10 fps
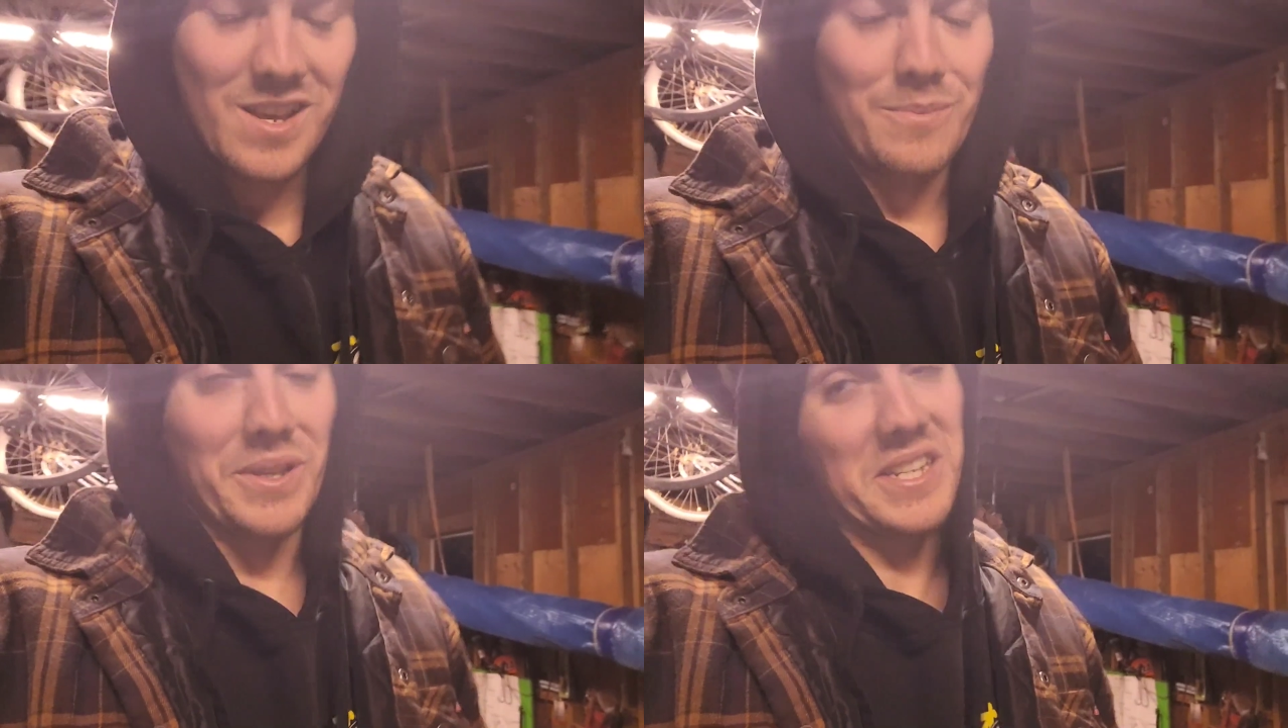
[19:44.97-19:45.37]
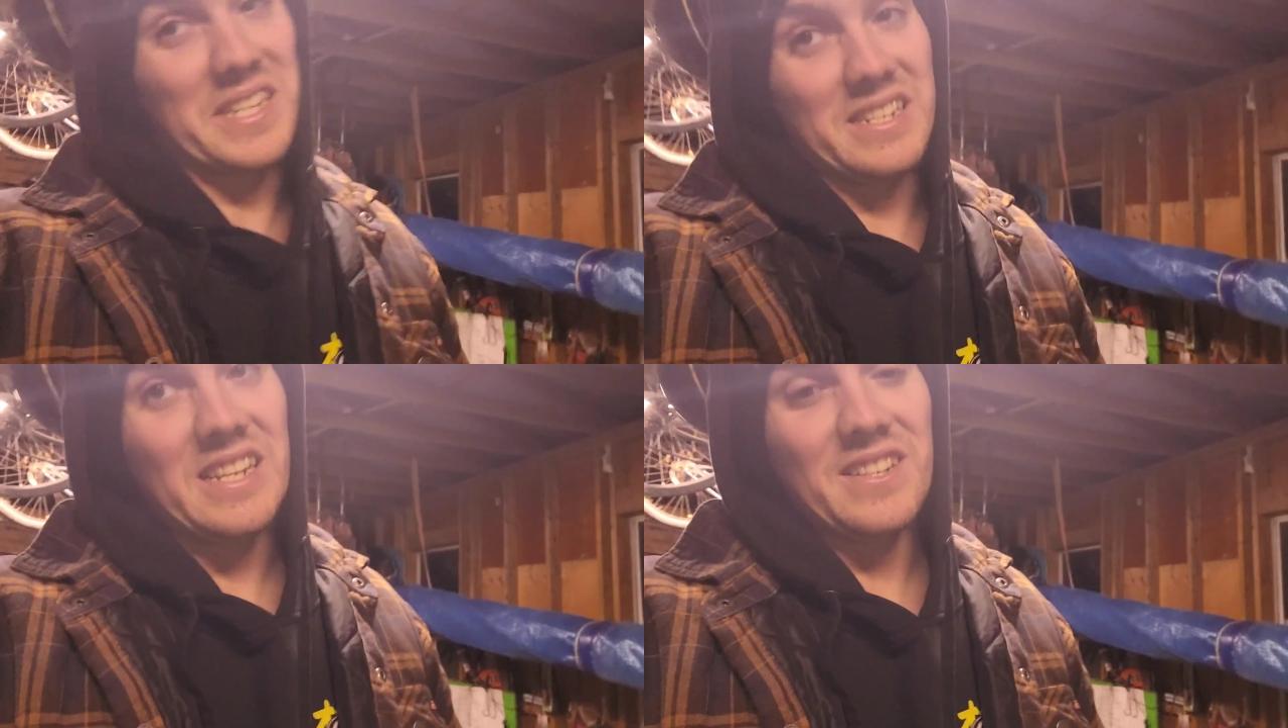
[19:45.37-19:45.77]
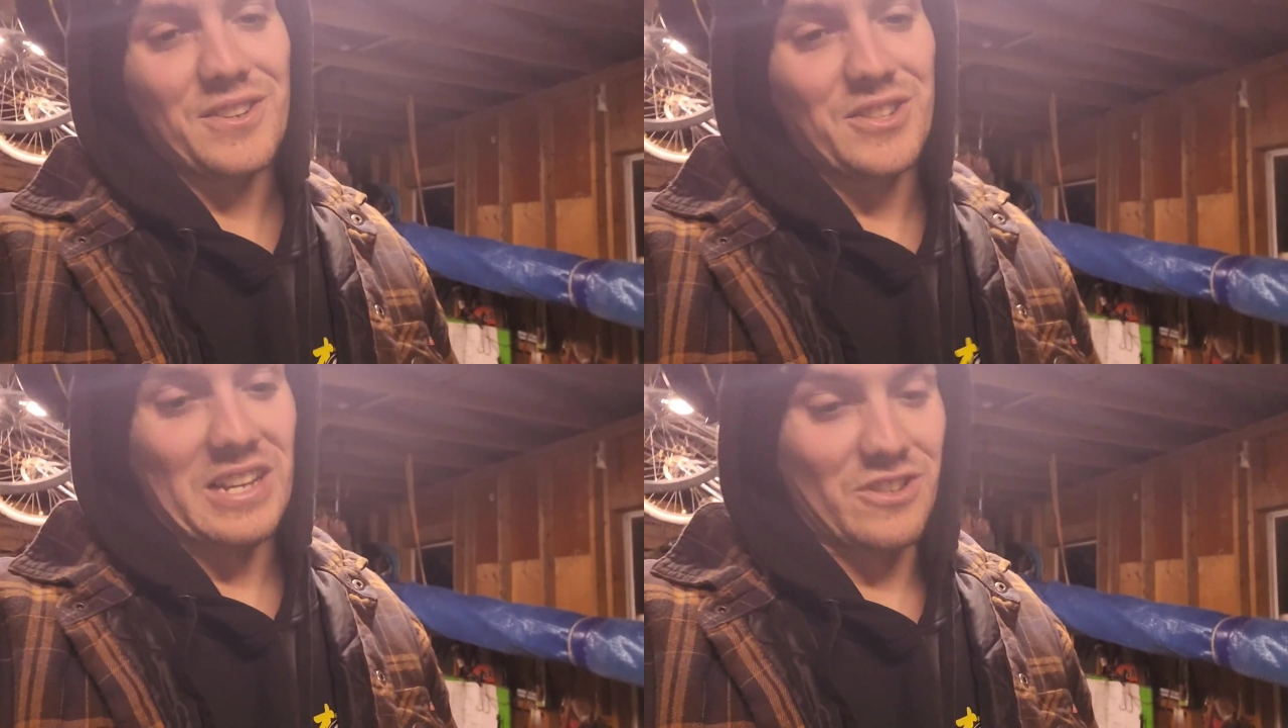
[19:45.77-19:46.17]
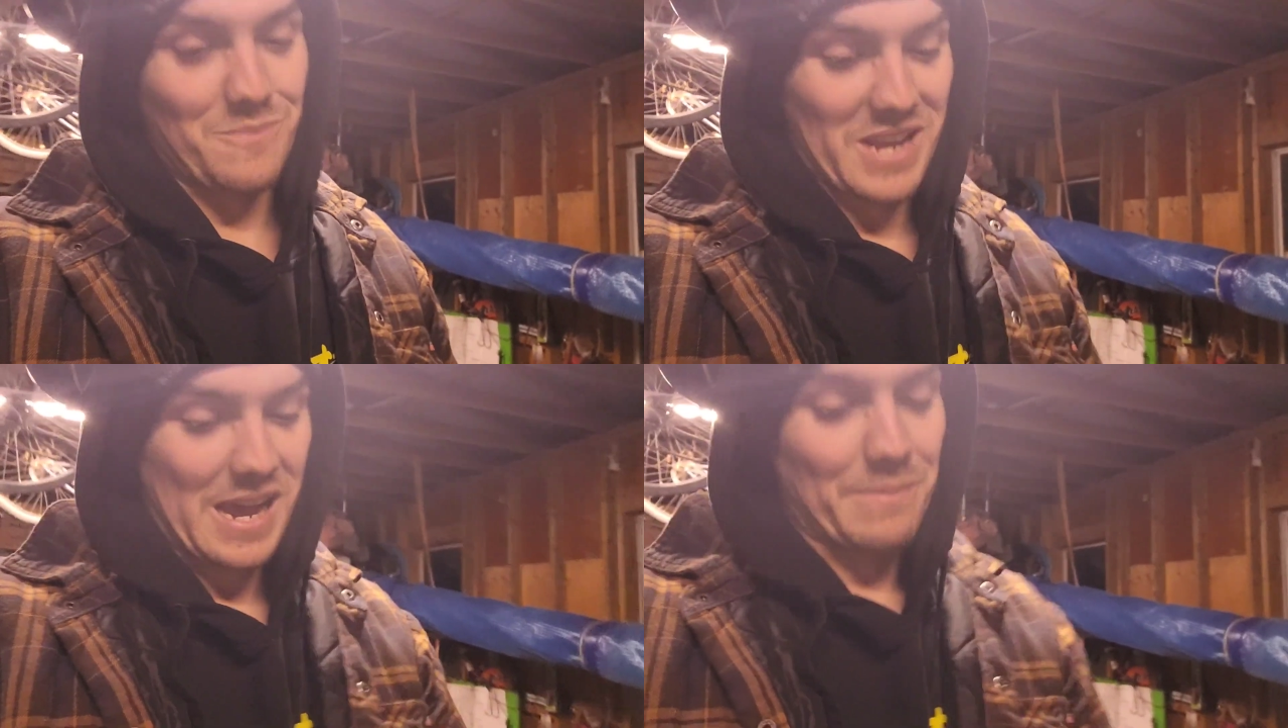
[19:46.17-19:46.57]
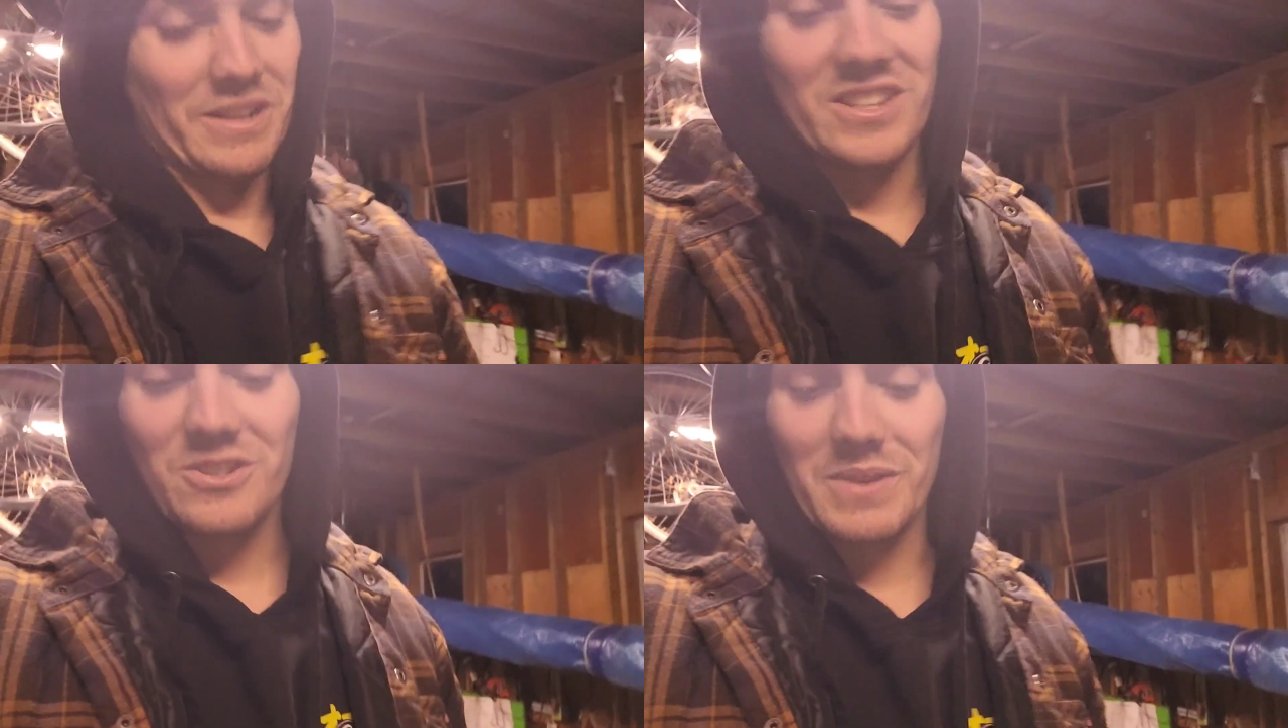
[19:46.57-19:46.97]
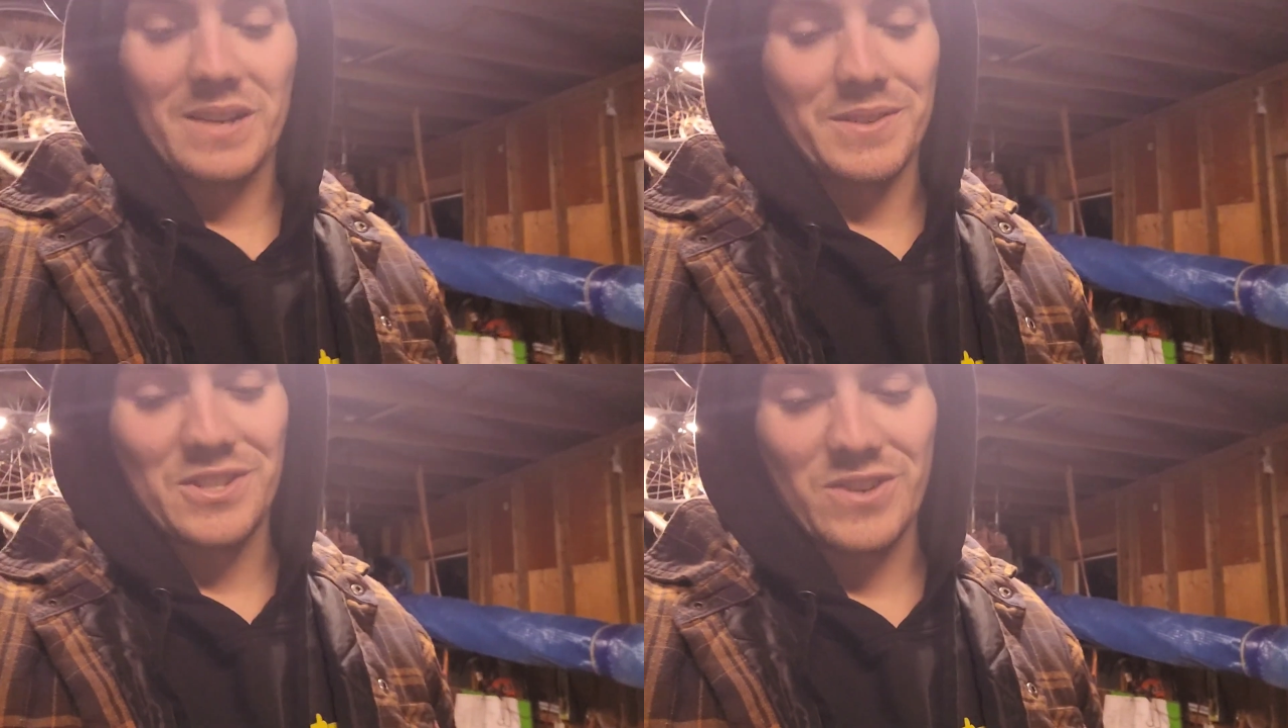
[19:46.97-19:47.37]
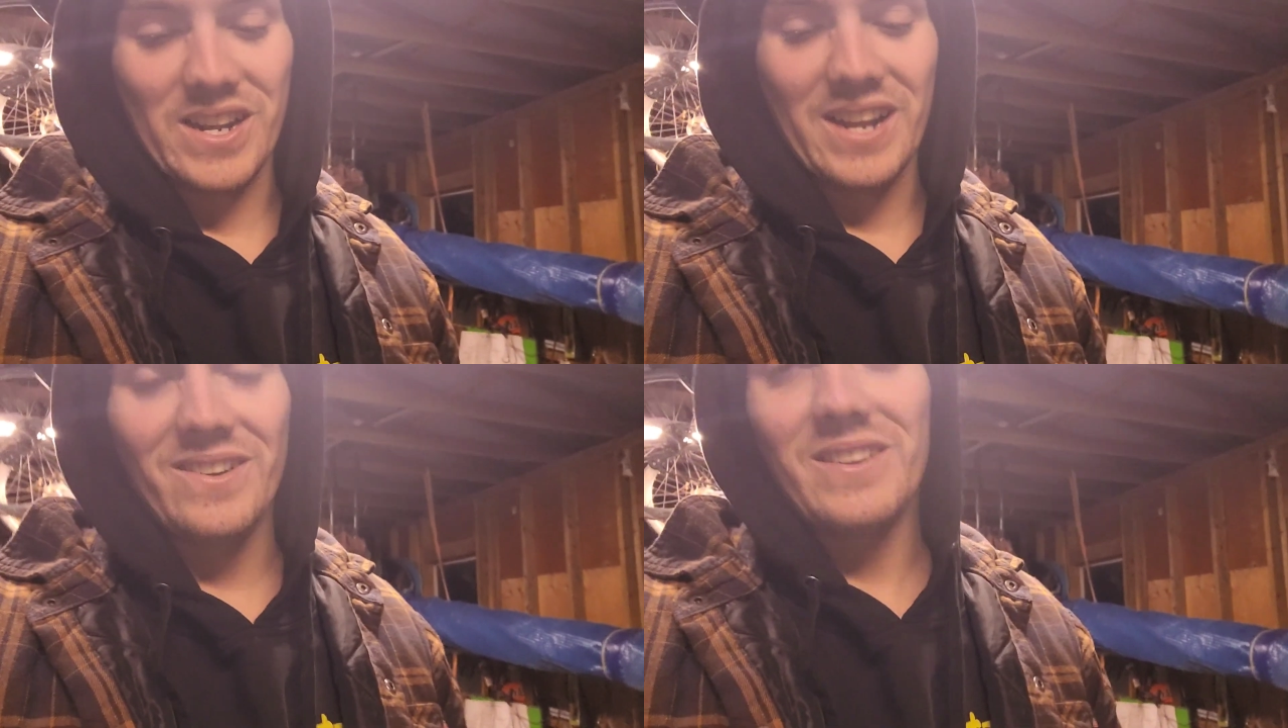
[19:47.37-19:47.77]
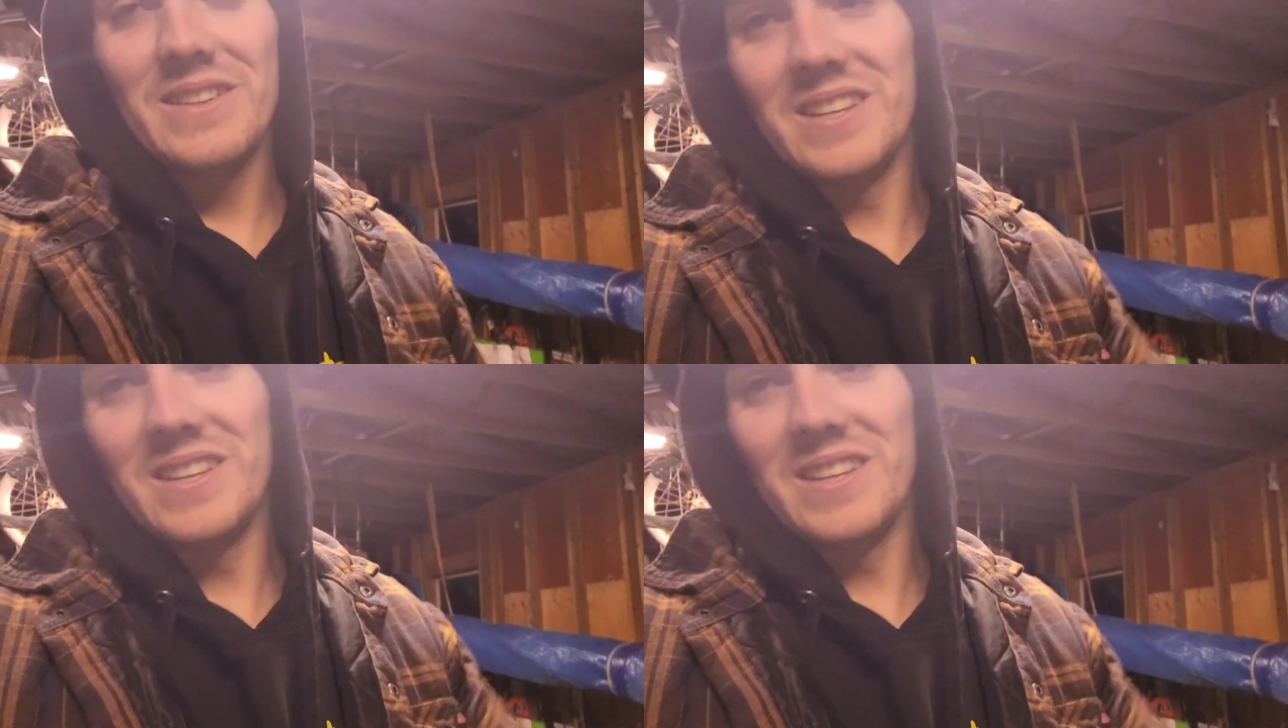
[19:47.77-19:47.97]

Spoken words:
But this is a diesel, so that shouldn't be happening. This should be coming straight out.